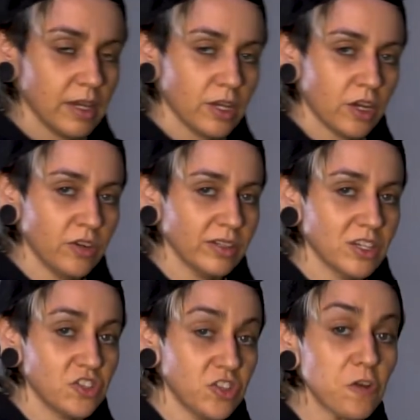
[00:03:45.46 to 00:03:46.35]
Currently
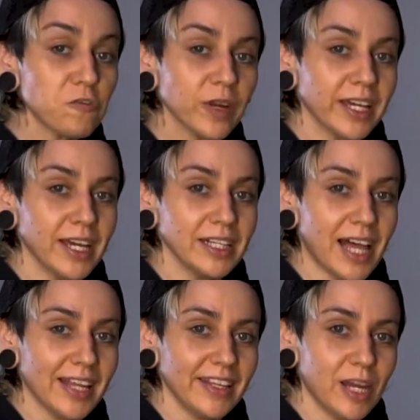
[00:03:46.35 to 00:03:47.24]
so freaking
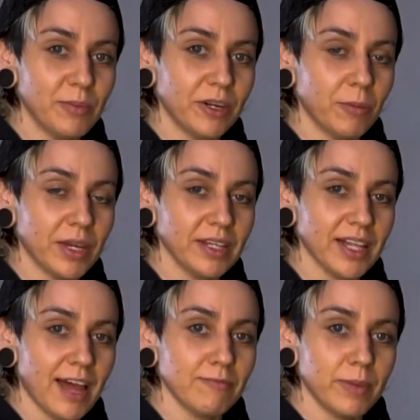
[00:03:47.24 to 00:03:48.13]
glad that I put on my
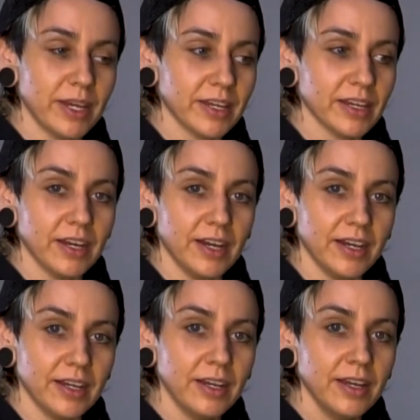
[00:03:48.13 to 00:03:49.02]
lav mic
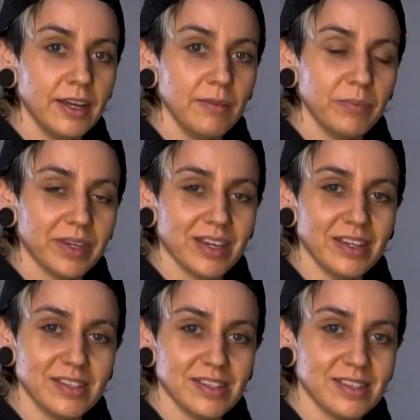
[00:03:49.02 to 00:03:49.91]

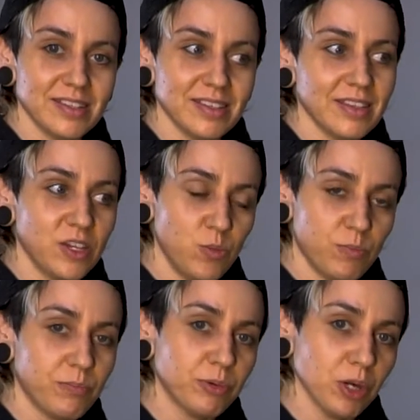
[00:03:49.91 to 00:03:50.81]
because then you
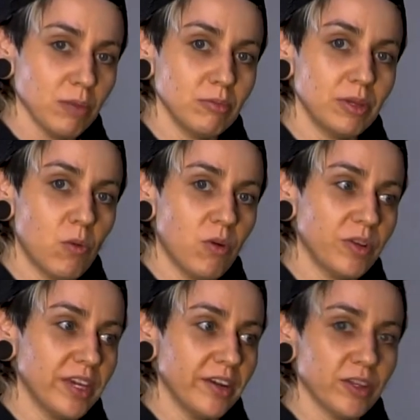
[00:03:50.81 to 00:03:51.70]
probably won't
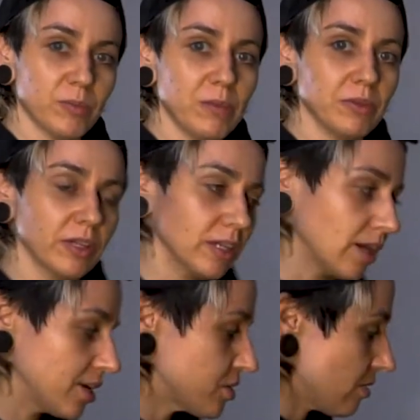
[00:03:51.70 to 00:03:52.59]
hear the people in the
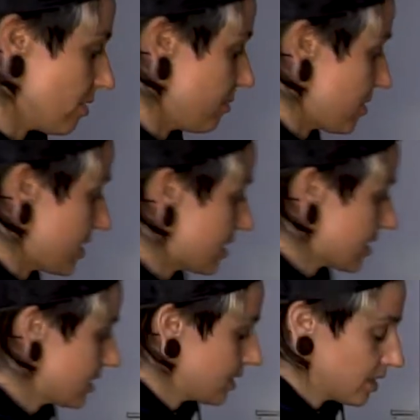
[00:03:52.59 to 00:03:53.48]
laundry room just
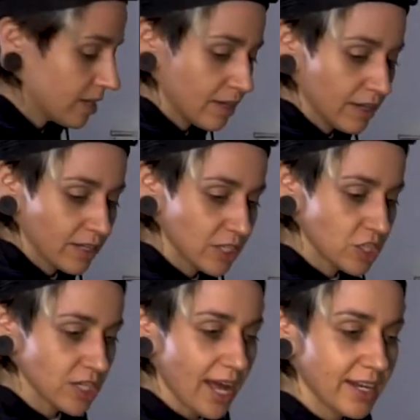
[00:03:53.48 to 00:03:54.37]

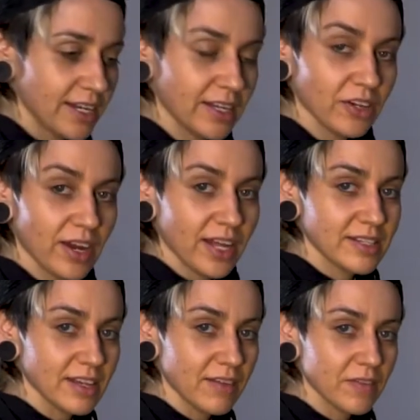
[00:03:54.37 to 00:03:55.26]
chatting their
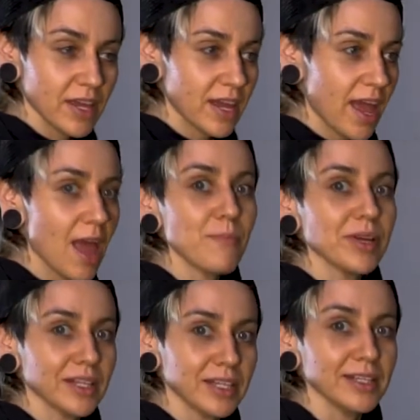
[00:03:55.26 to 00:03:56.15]
heads off
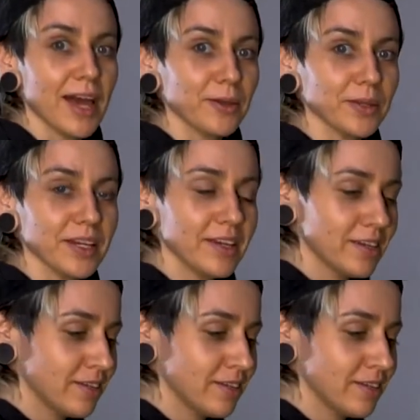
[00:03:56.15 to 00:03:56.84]
epically loudly.